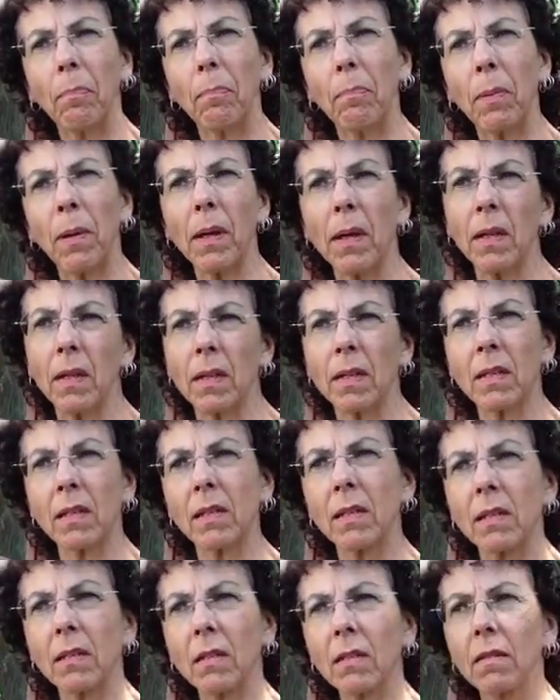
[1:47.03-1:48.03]

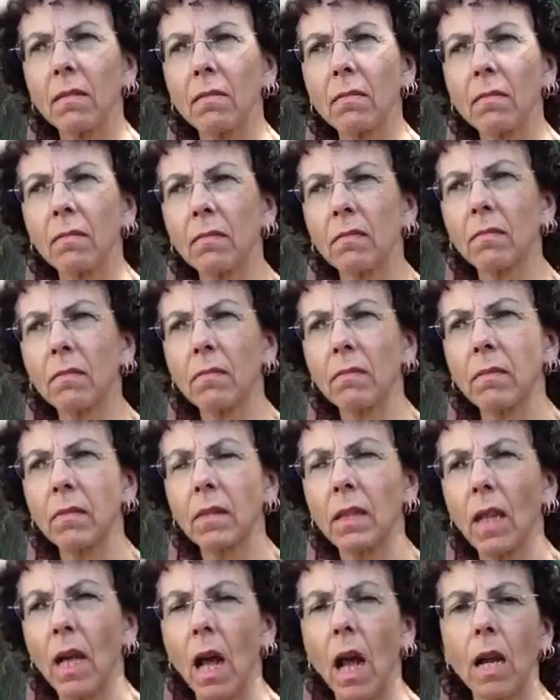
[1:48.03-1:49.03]
But,
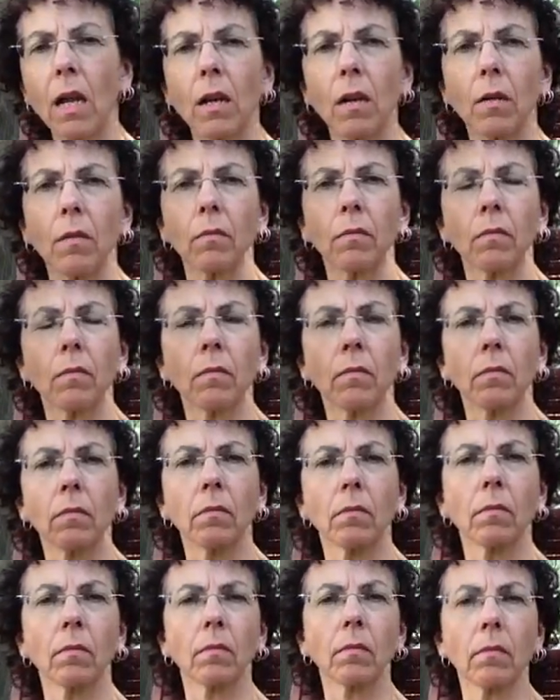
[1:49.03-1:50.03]
I don't know.
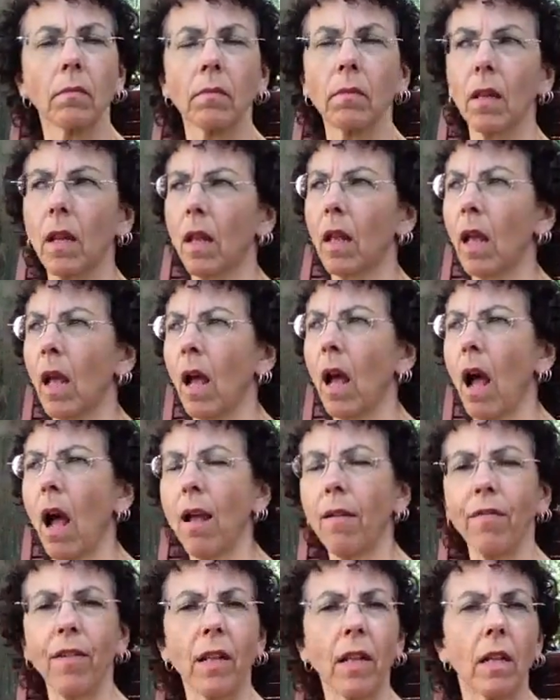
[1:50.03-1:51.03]

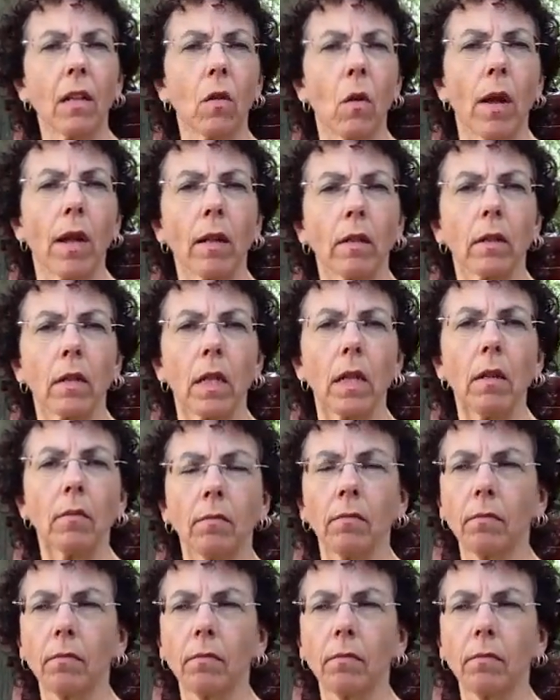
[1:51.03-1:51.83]
I feel a loyalty.